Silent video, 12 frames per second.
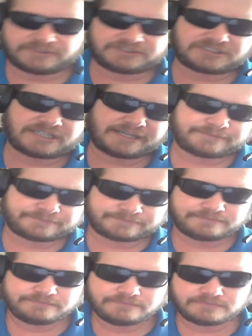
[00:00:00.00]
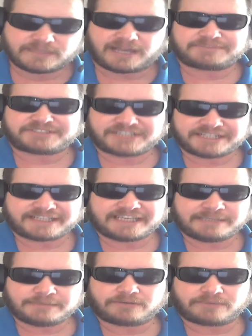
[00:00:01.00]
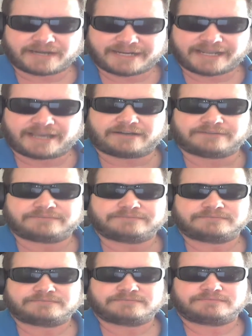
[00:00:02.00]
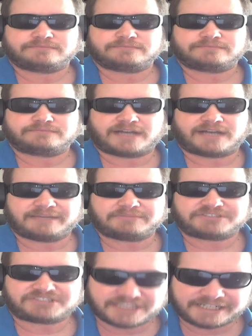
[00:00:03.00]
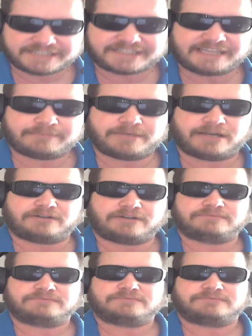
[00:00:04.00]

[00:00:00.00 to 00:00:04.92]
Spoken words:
You say, "I'm sending the email right now." I am sending the email.